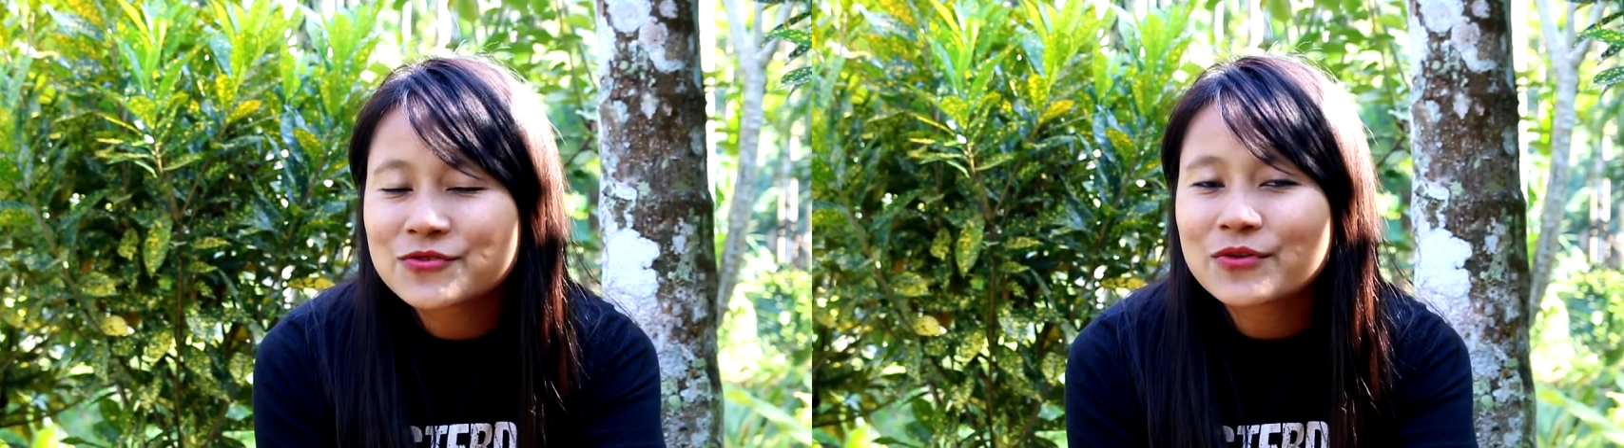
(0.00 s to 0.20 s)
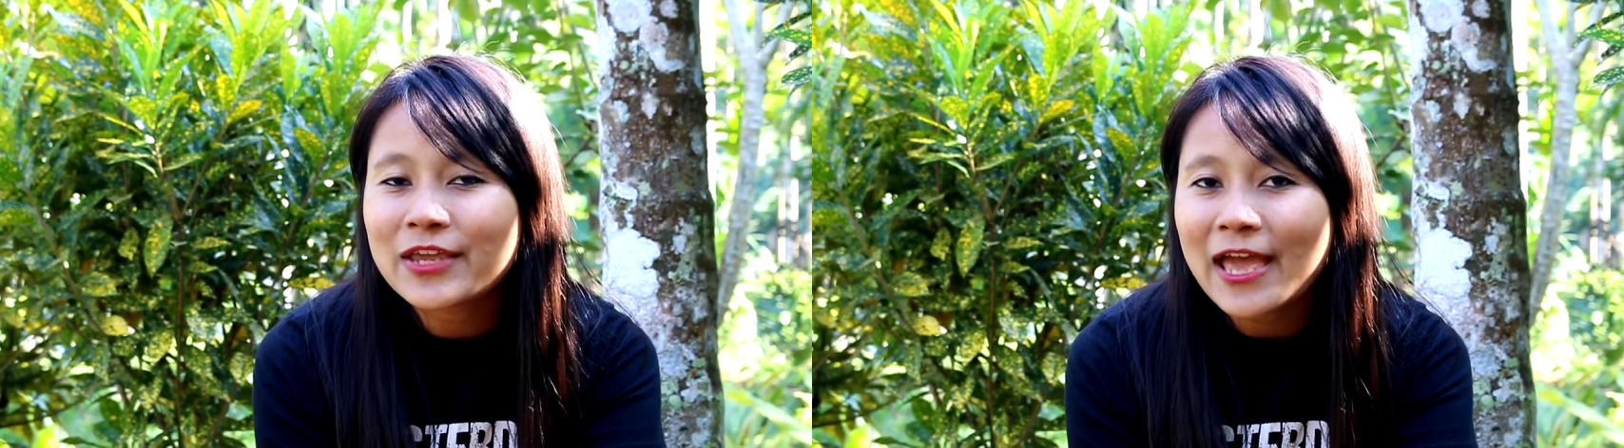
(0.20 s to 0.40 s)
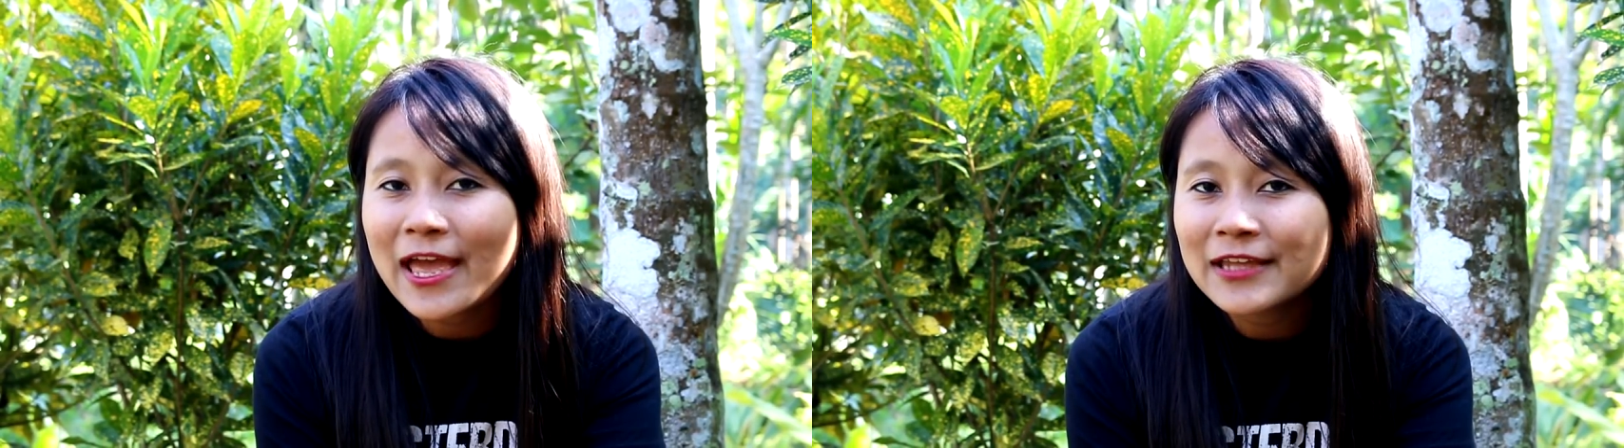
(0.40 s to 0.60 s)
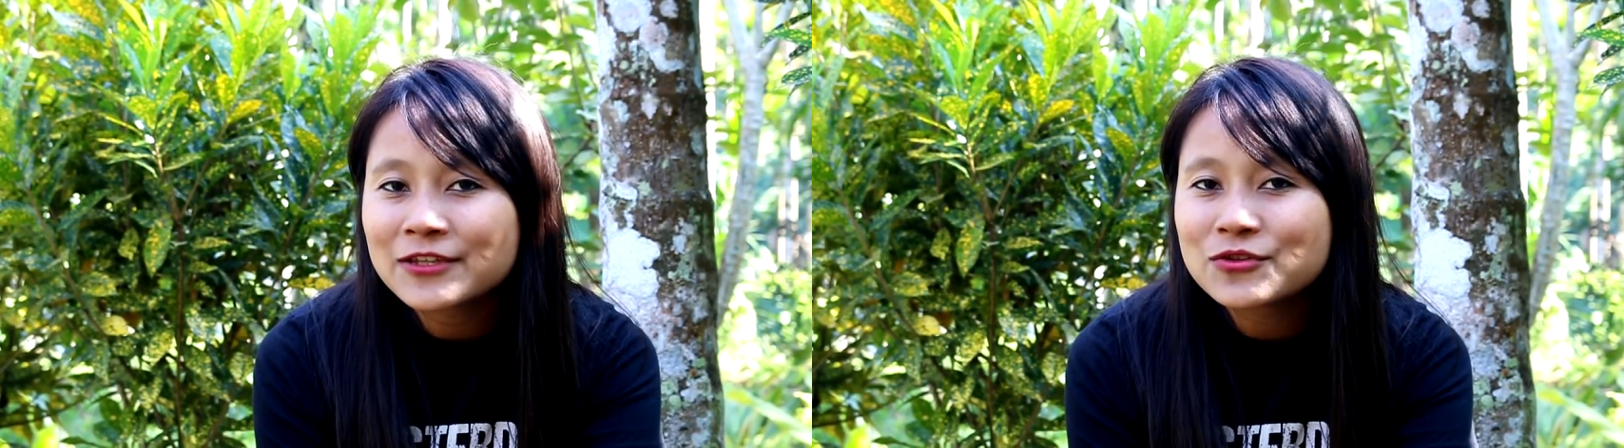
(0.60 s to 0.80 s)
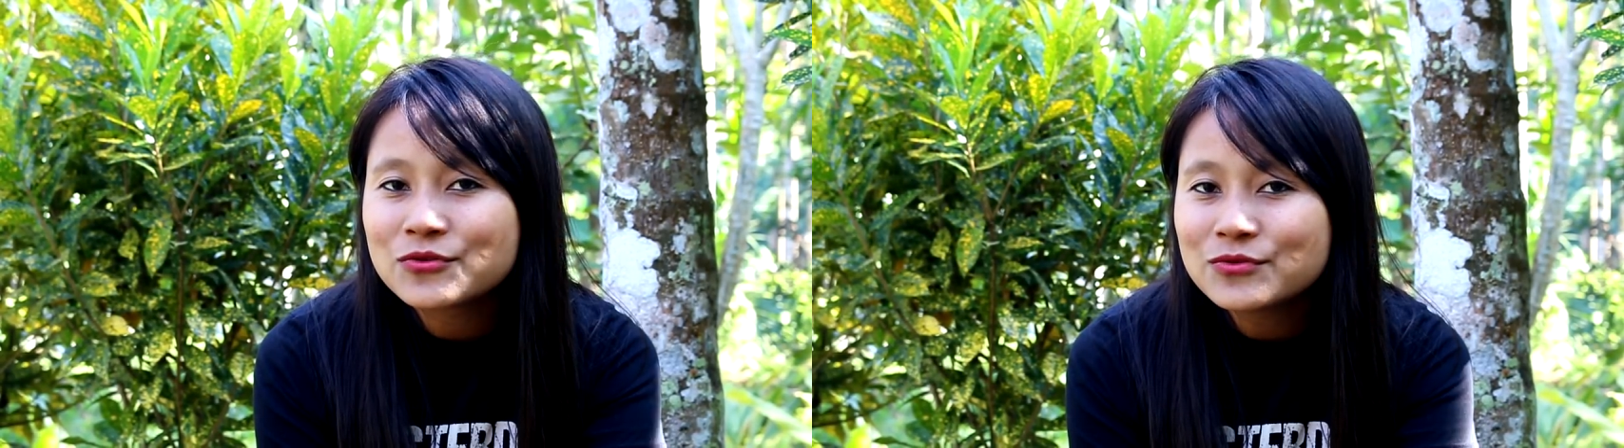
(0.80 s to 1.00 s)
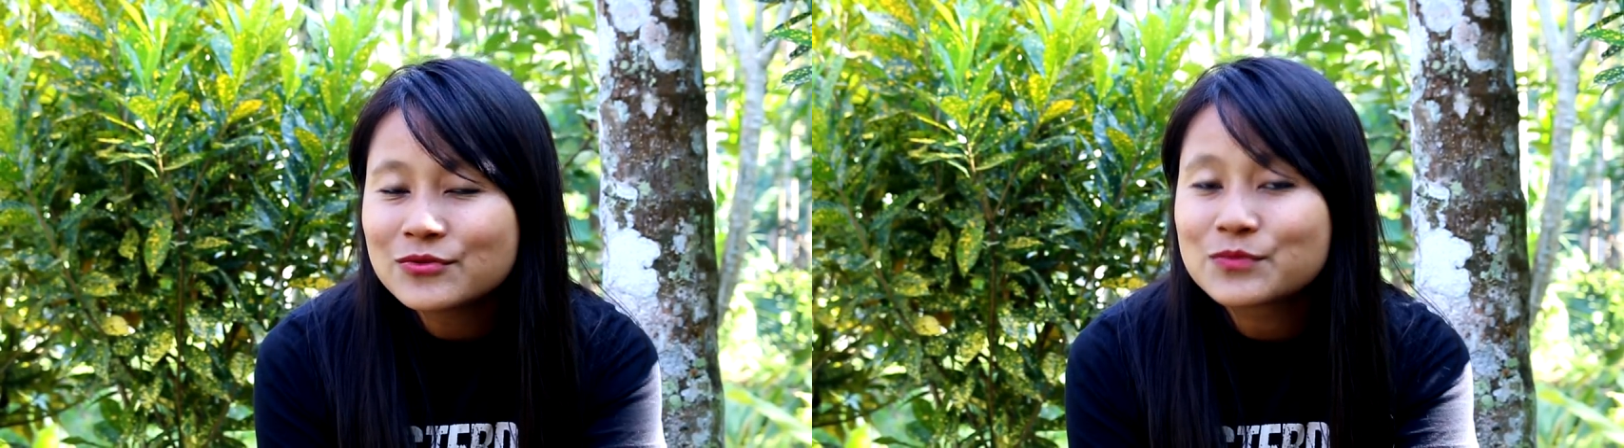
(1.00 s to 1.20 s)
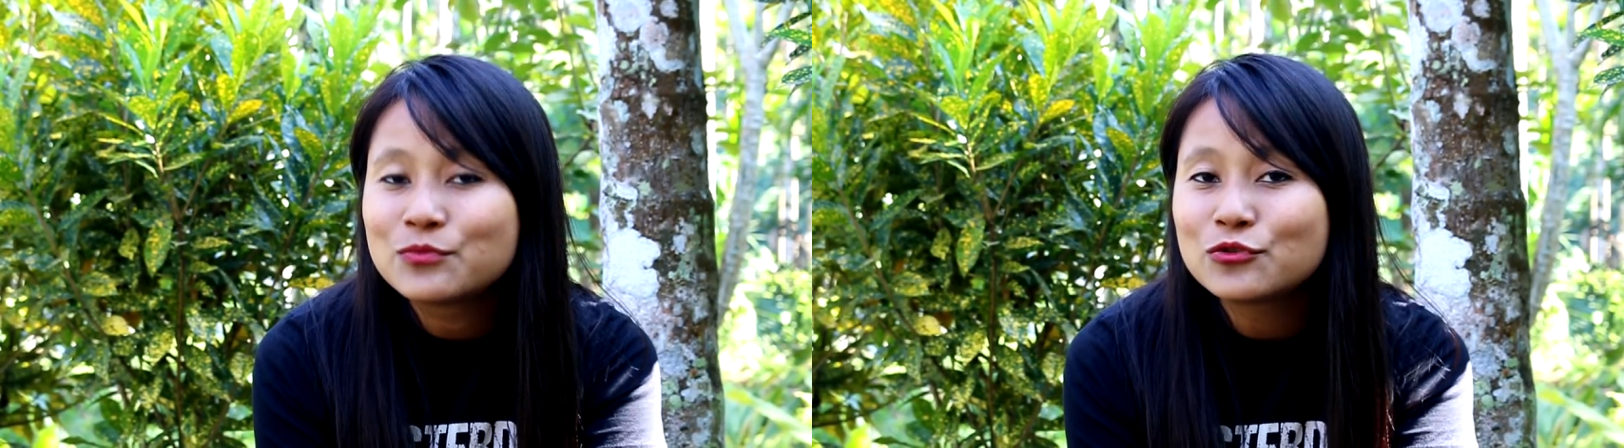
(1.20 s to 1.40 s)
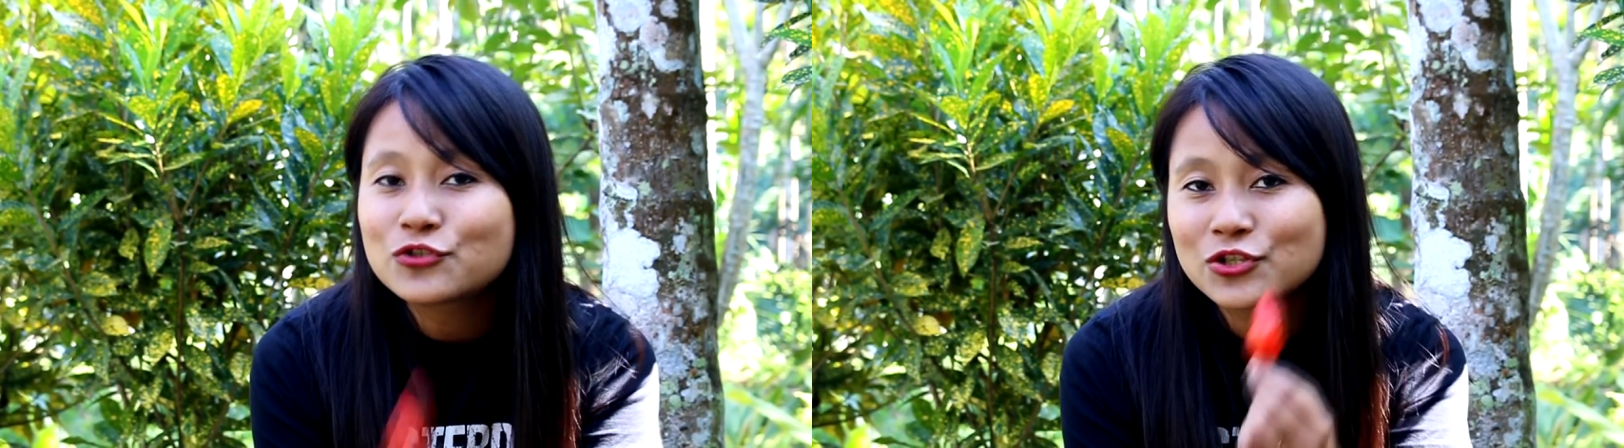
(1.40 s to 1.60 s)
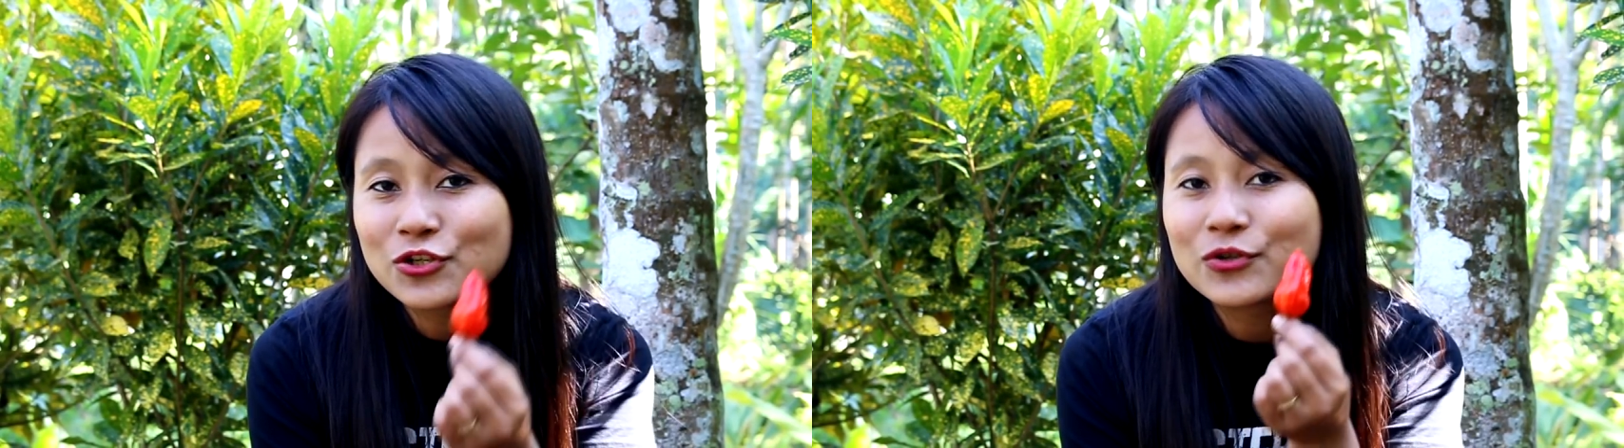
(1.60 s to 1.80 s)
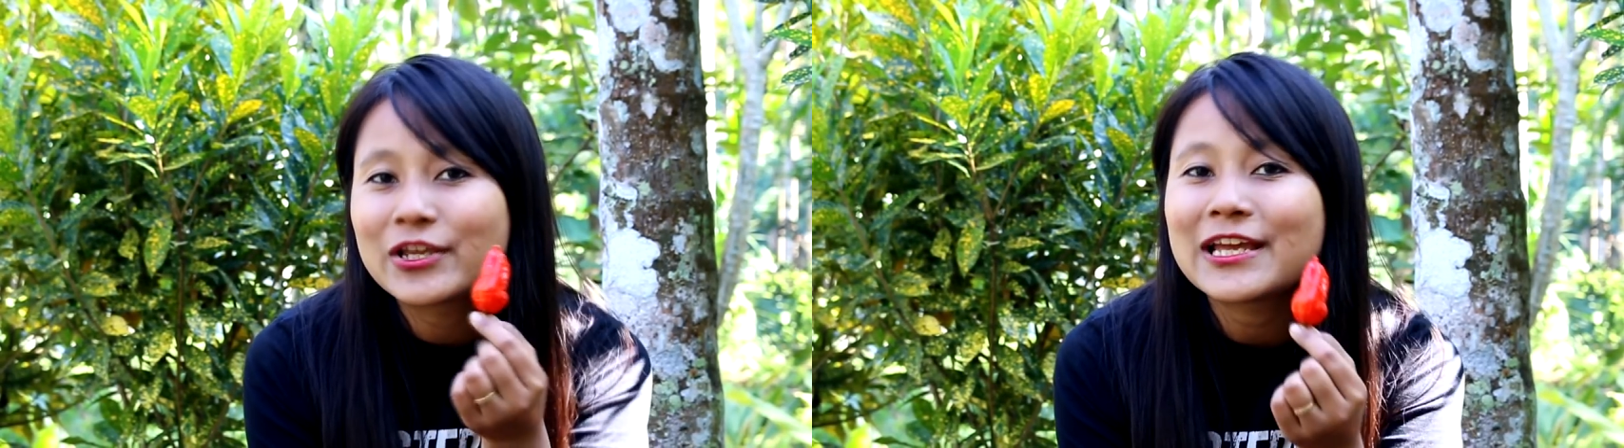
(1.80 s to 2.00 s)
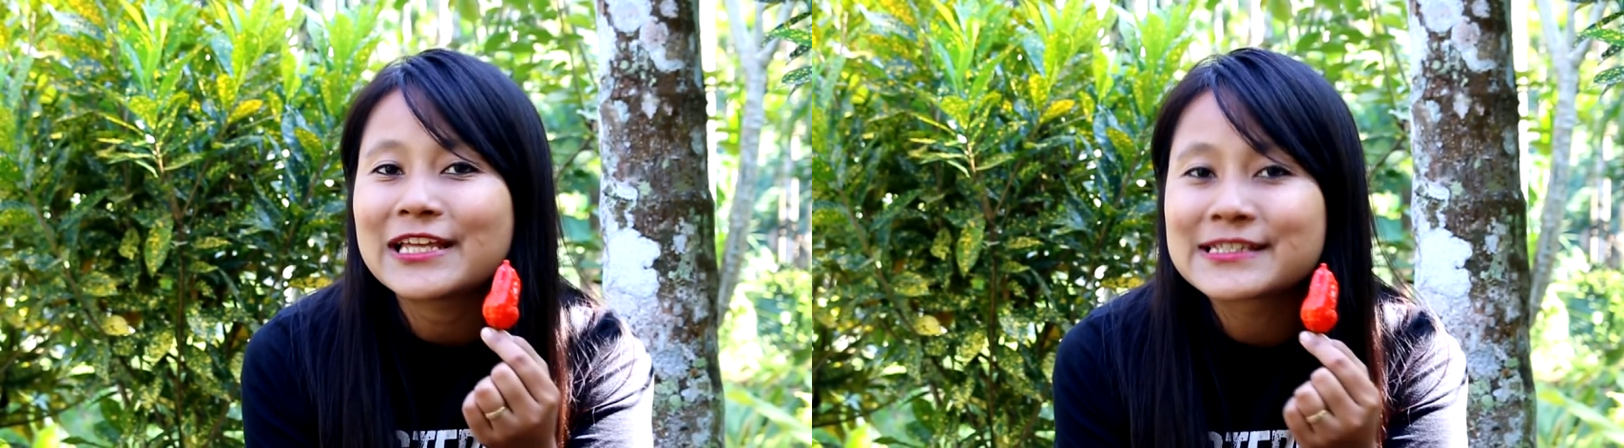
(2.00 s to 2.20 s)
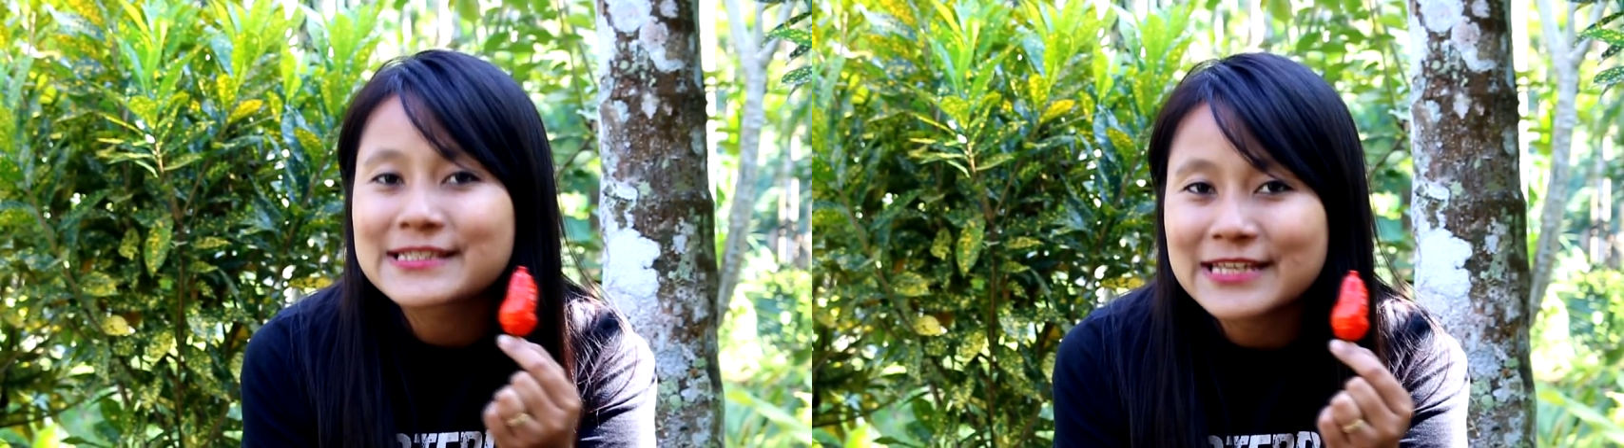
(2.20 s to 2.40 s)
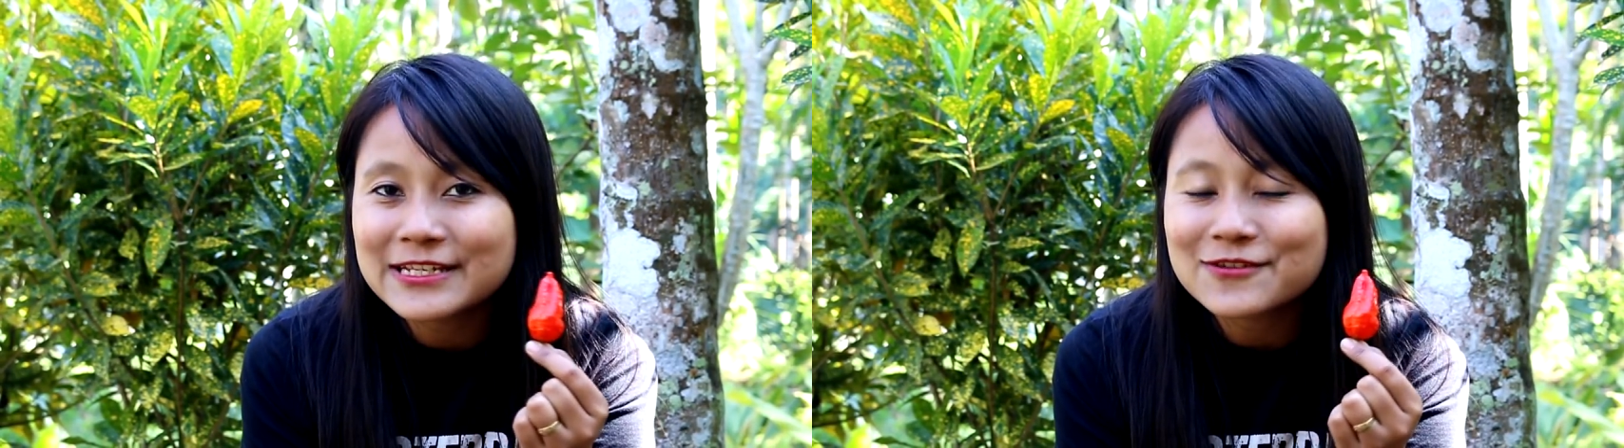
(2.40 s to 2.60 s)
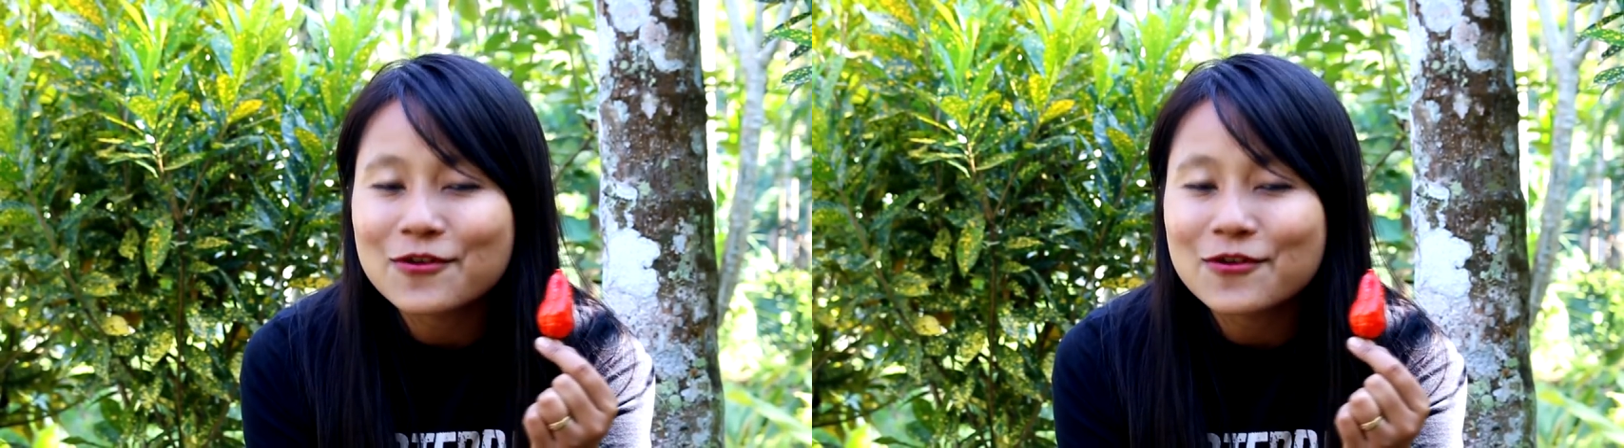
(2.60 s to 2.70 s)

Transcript: you can use bhoot jolokia instead